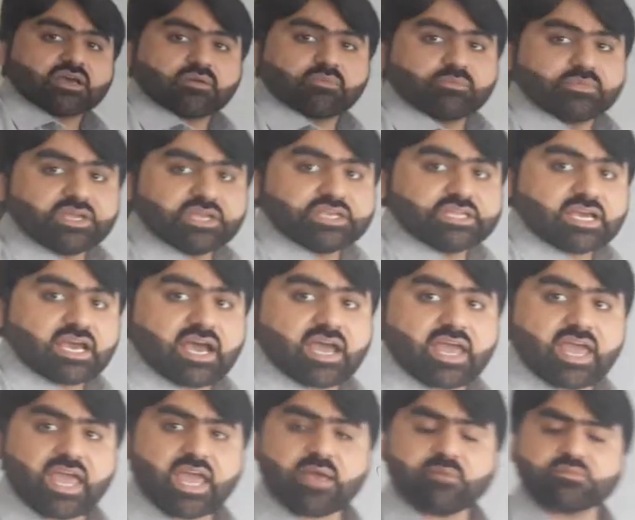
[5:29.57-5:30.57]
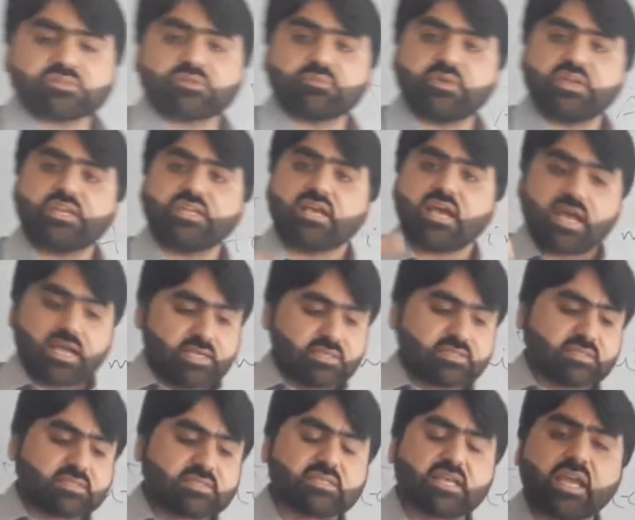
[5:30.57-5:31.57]
media is
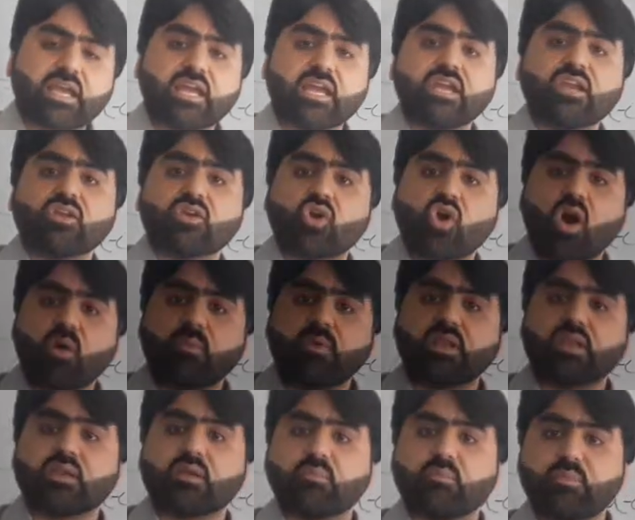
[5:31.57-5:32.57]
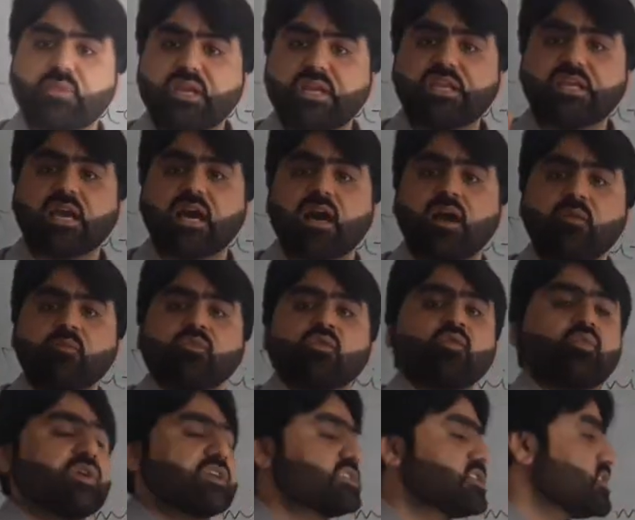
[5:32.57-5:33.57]
the second common media
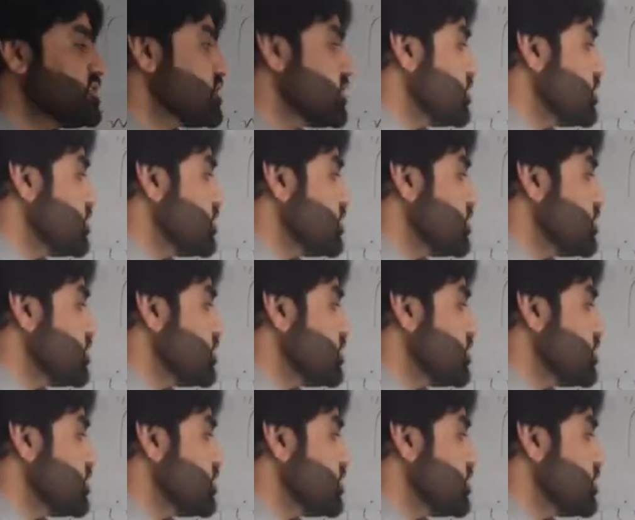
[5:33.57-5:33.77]
which is